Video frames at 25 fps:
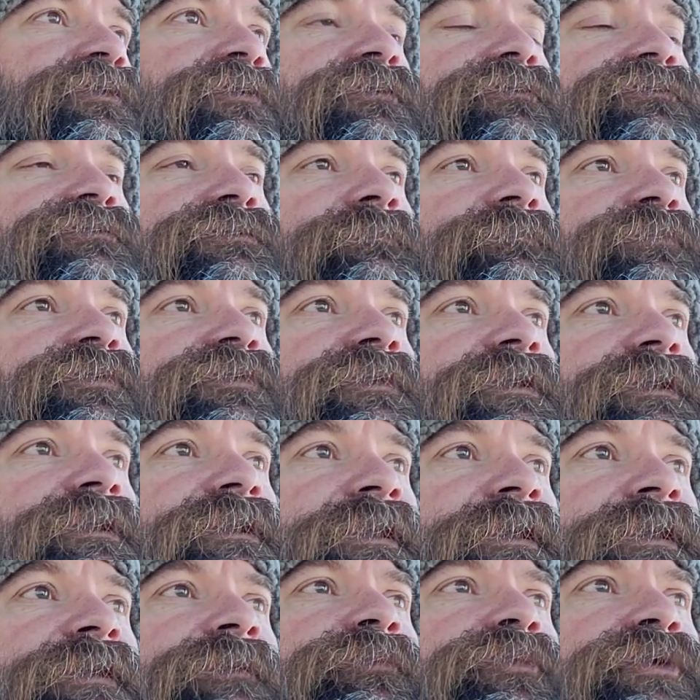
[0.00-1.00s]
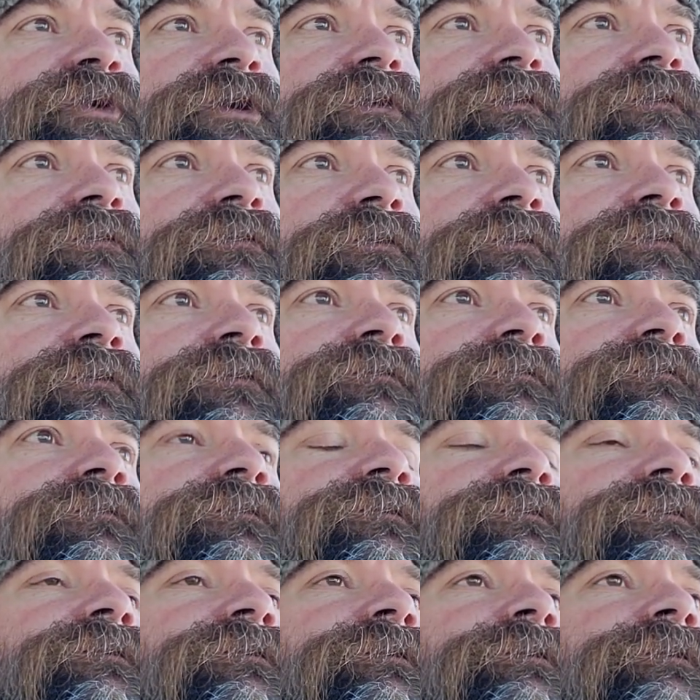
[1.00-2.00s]
to do something with Atlanta Brick Con,
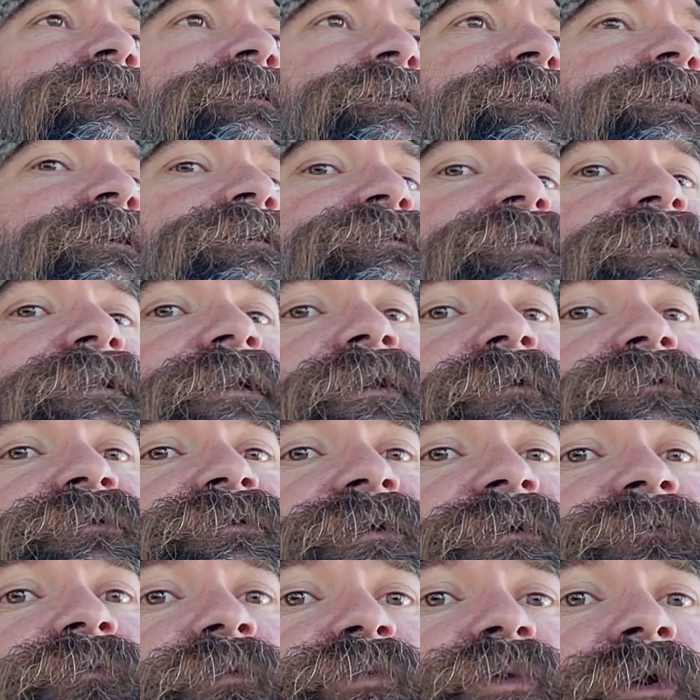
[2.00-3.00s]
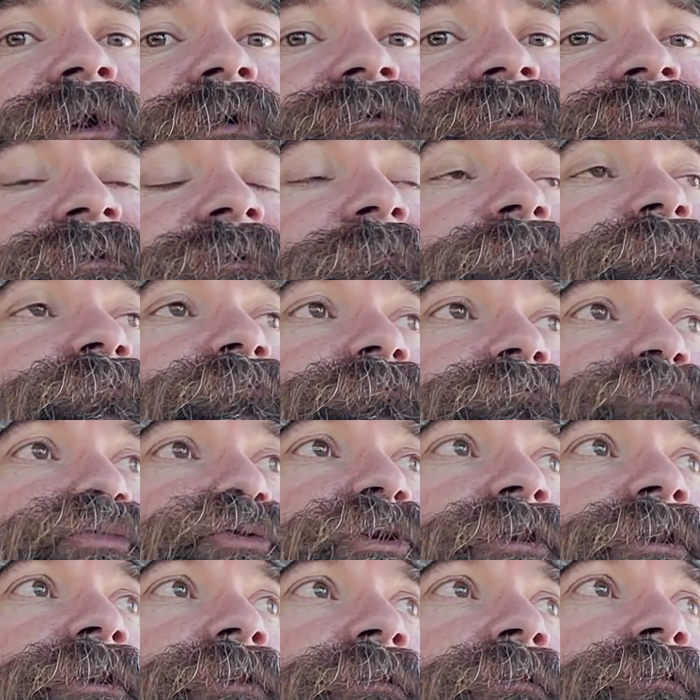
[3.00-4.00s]
because the Lego stuff would probably sell
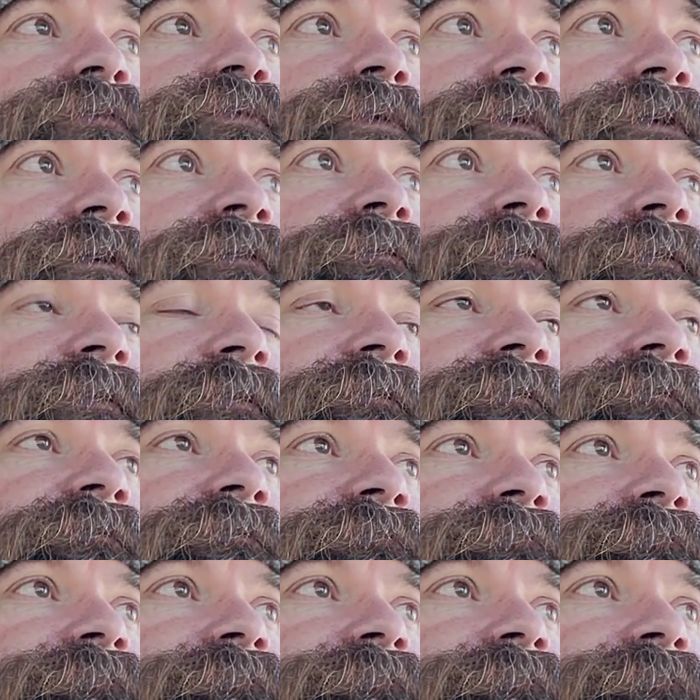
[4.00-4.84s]
pretty darn well there.